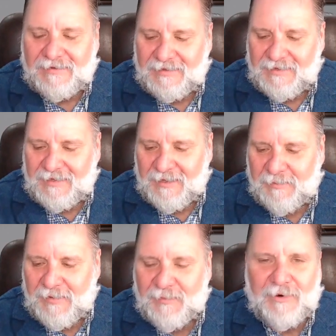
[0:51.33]

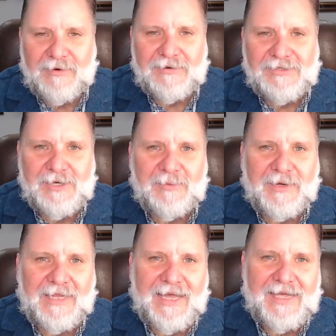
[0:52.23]
membership
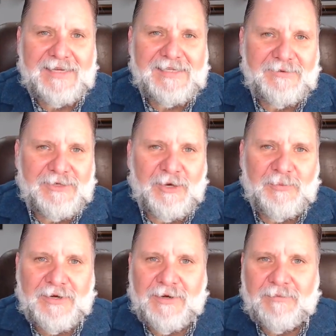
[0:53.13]
class, and it was
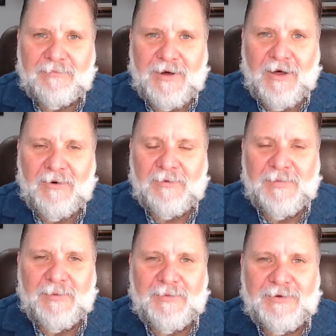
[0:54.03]
open up old
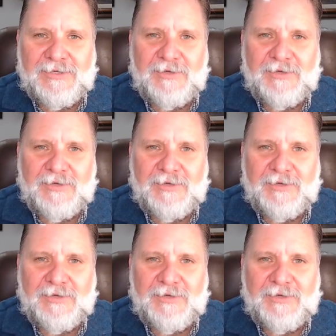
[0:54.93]
members,